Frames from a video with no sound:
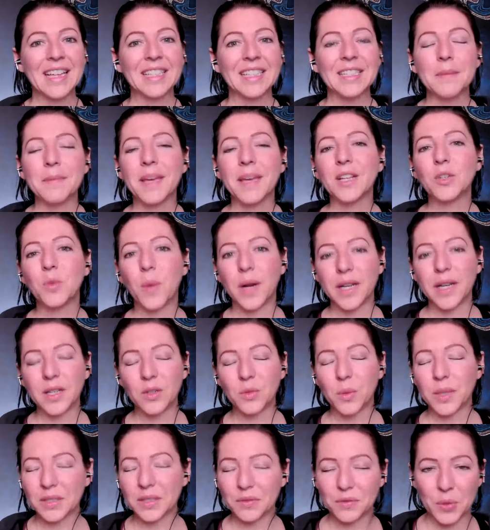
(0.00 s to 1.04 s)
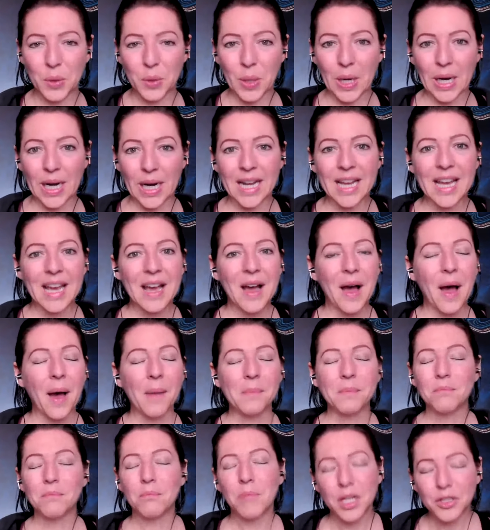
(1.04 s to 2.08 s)
to make 2024 a
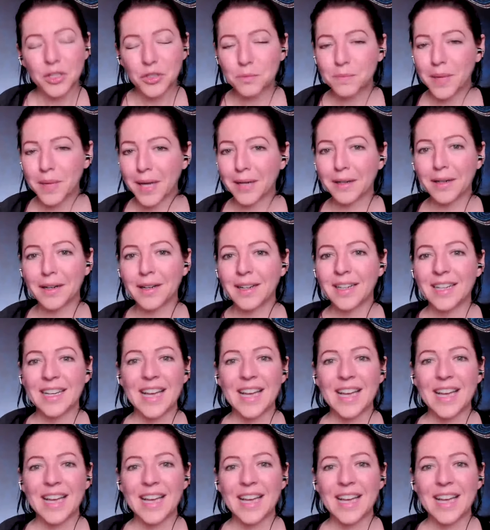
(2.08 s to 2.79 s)
much better,